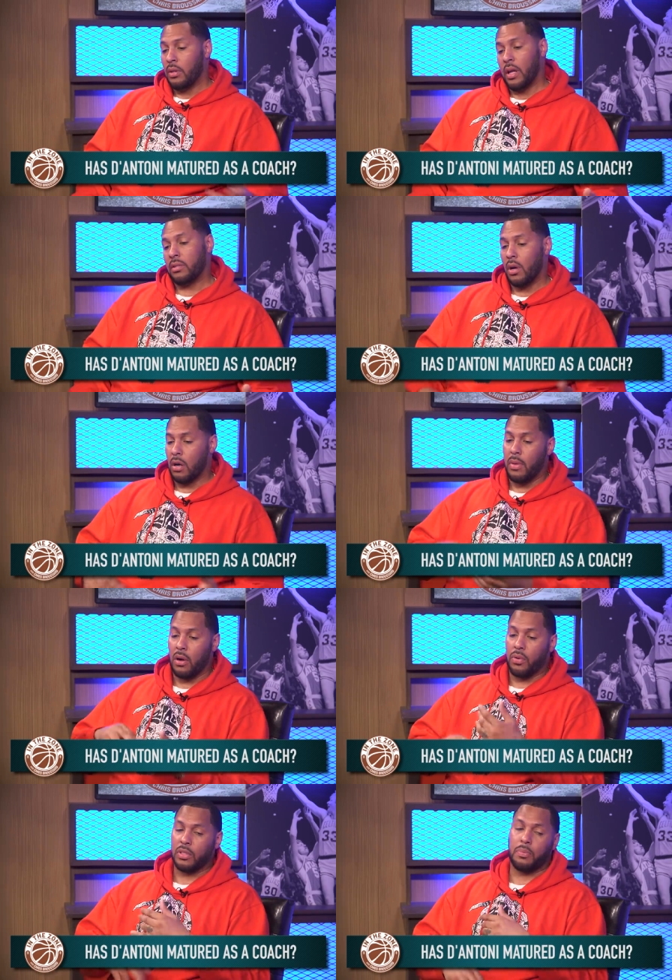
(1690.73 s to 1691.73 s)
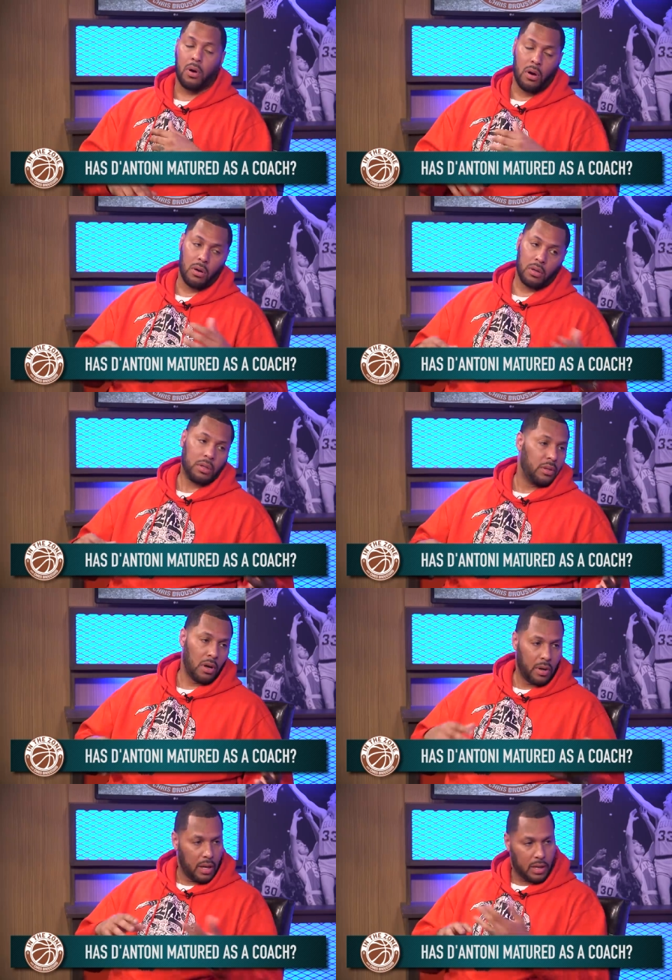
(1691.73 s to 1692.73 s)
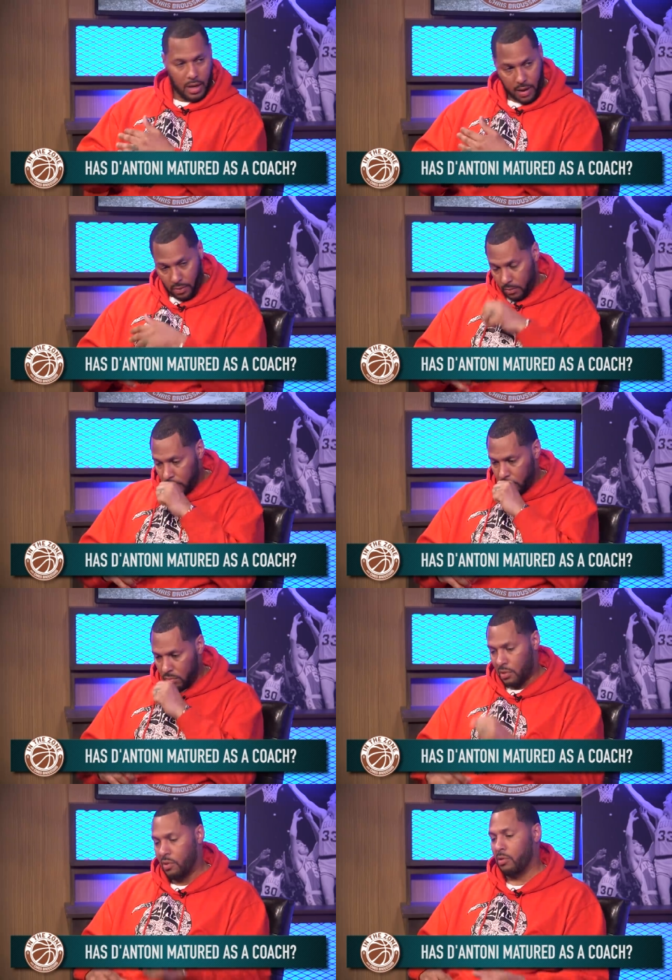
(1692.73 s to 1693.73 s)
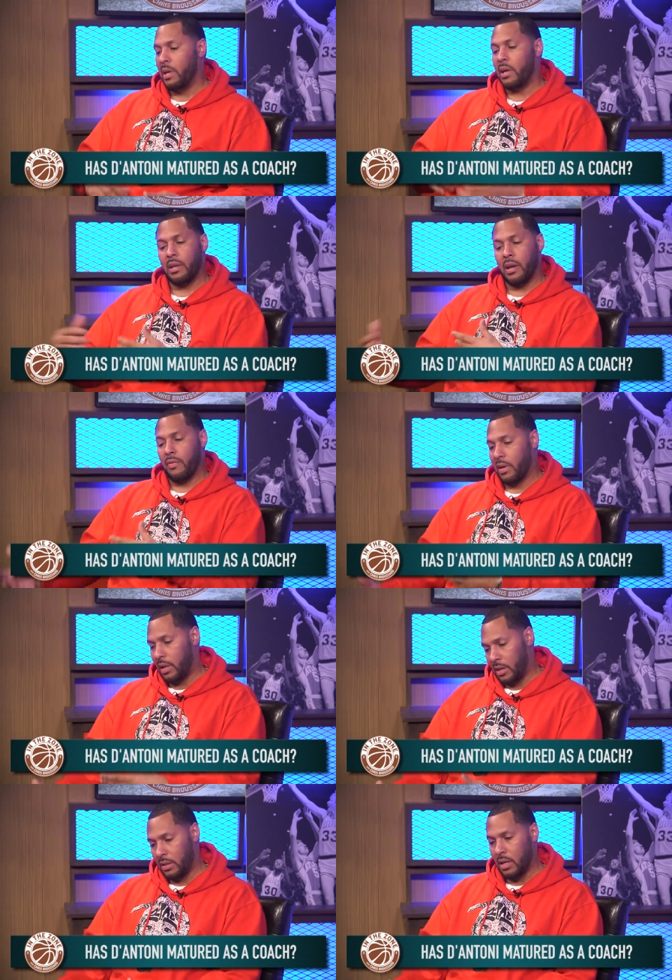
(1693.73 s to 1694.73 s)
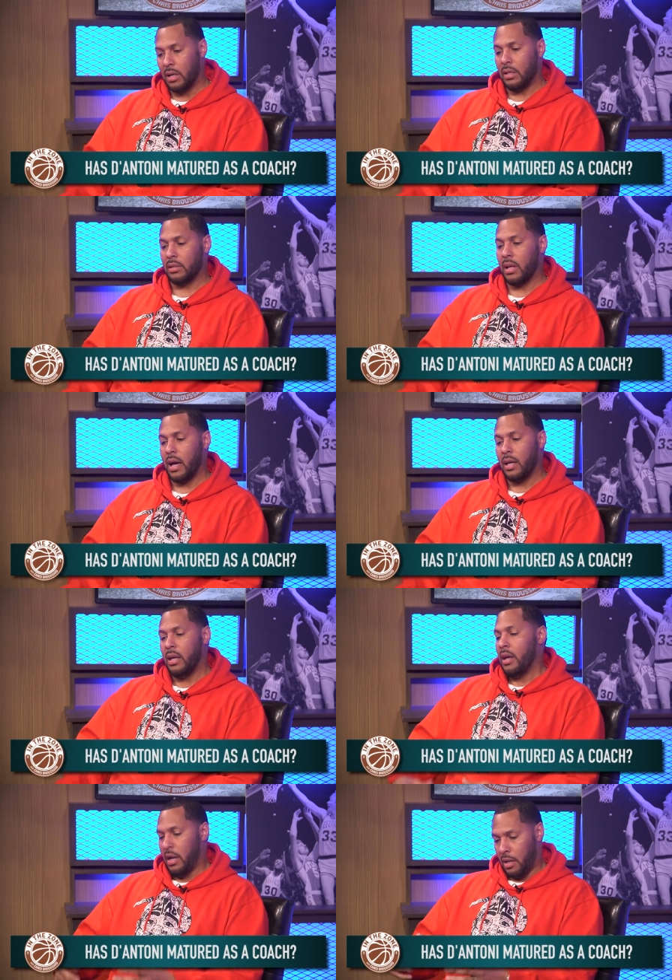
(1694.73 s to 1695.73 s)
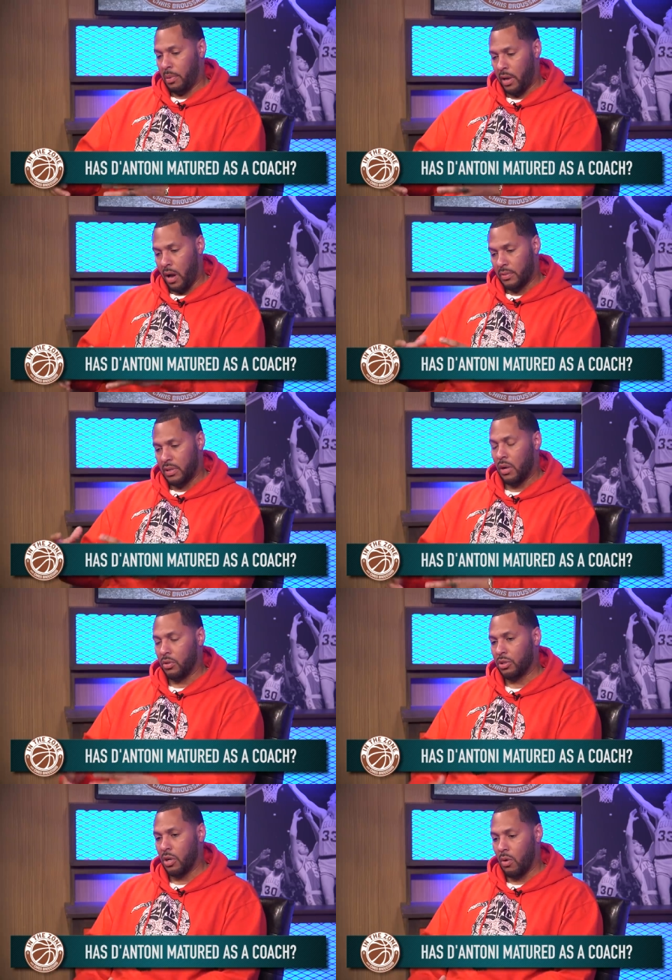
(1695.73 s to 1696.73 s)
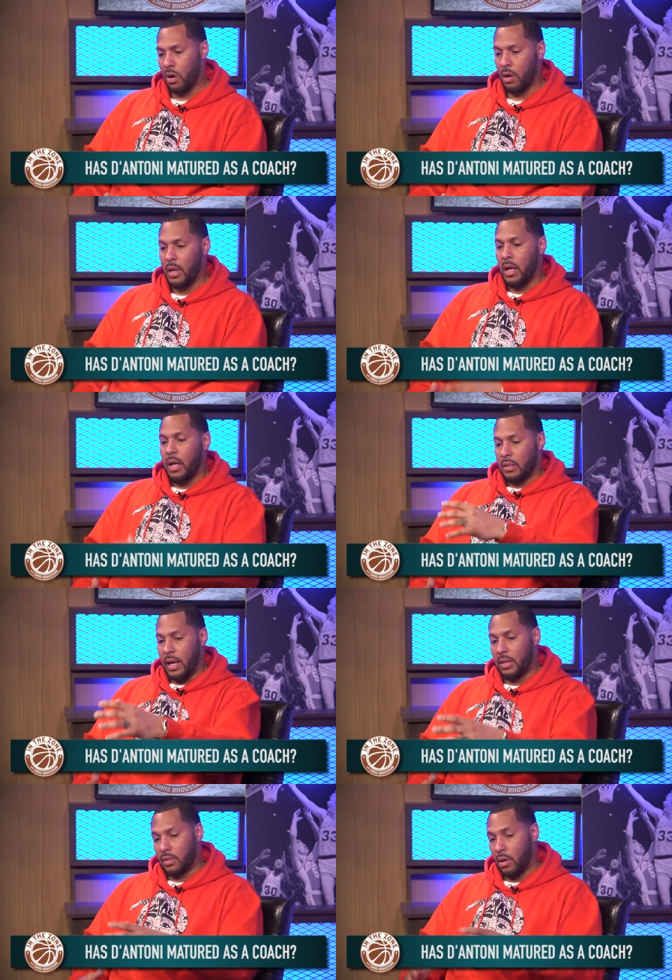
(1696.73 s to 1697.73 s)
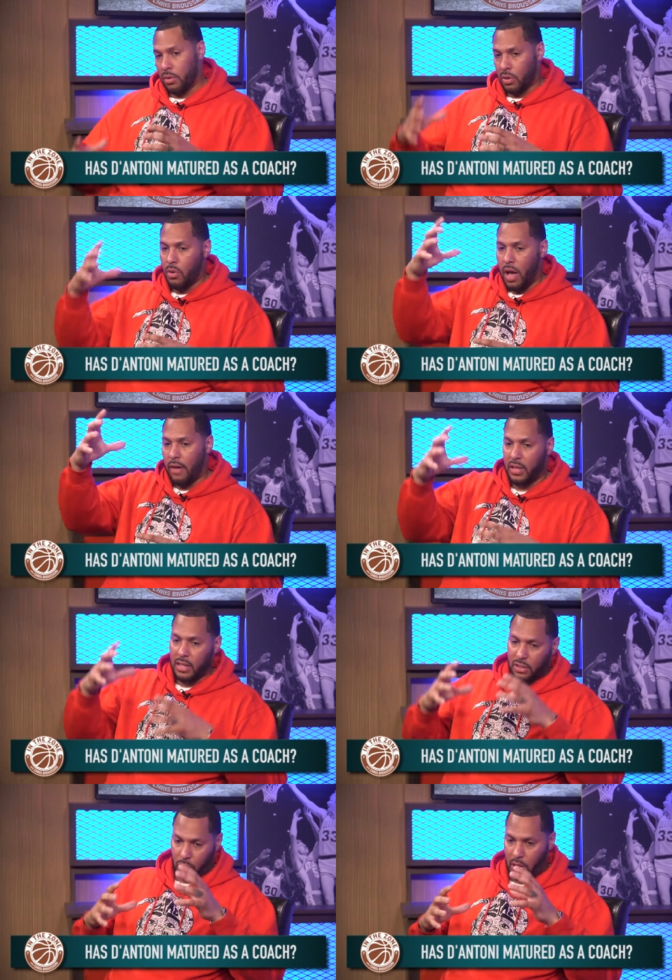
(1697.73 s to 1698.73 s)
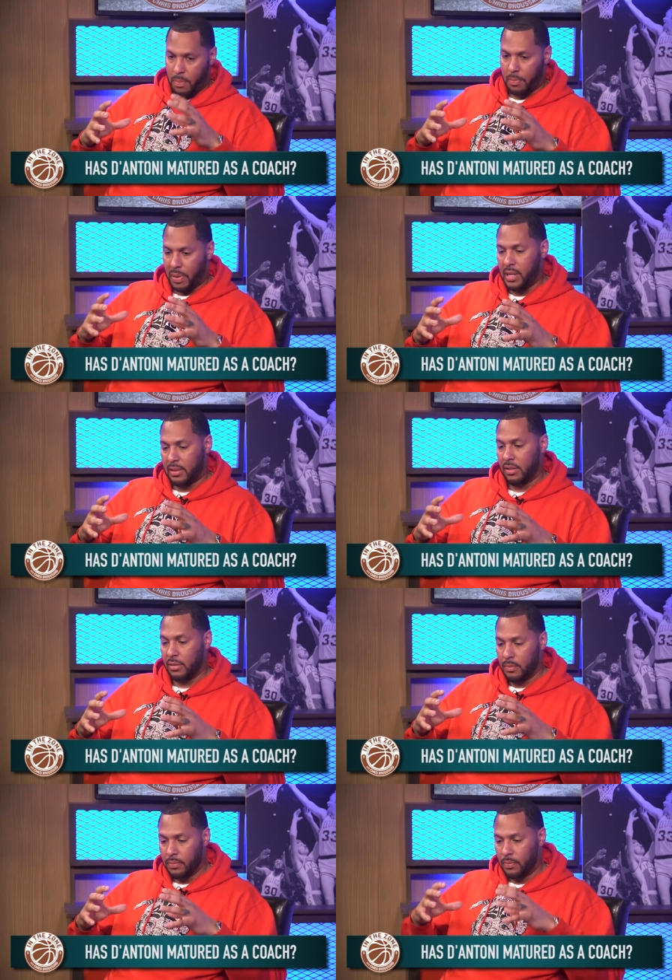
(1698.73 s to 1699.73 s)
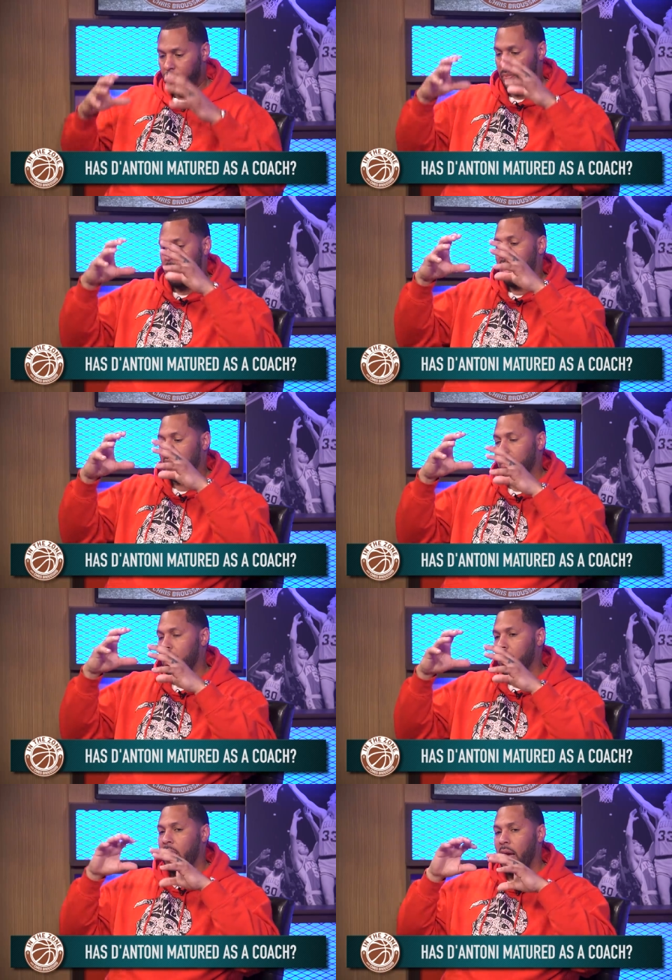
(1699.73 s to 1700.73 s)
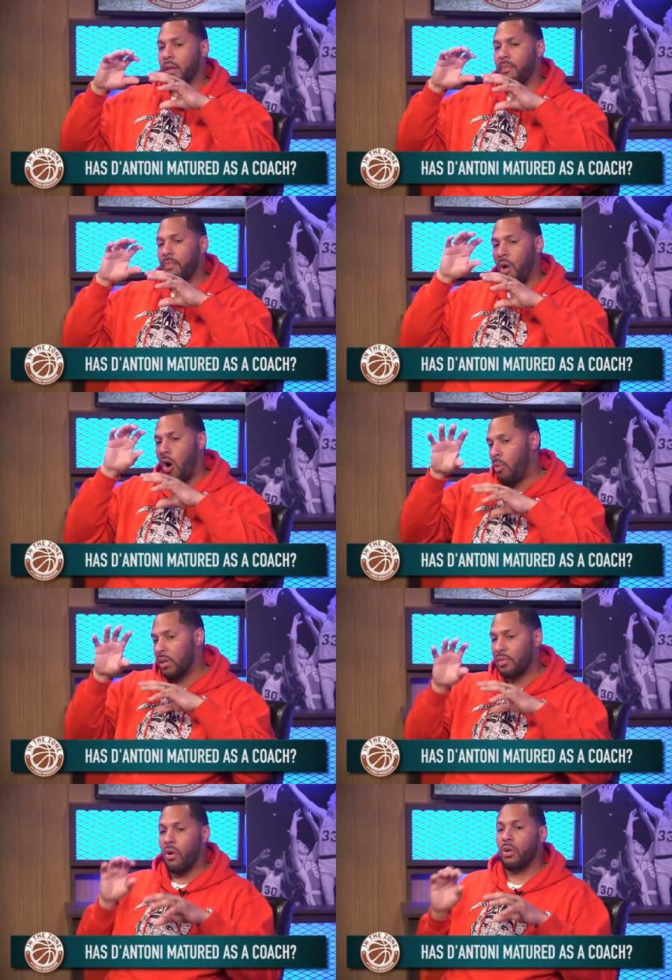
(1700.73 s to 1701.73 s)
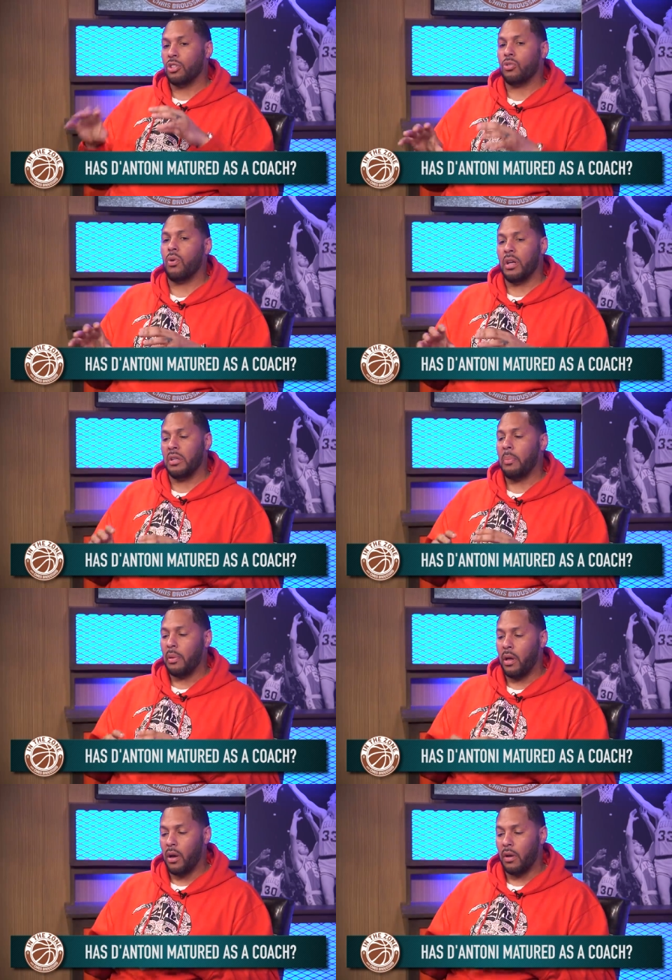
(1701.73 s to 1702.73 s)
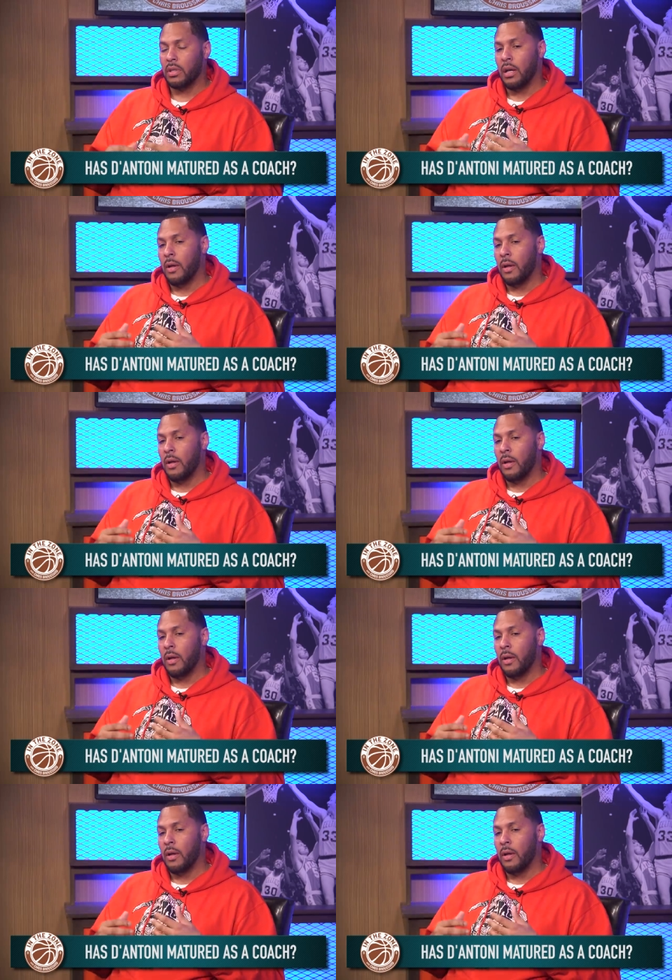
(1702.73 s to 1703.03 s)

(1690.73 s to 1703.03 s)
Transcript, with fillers: They talk about Chris Paul. You know, he can never, excuse me, he can never get it done. It's like in the playoffs, he yep. don't show up. D'Antoni. So you have these three pieces that seem like always fall short in the playoffs.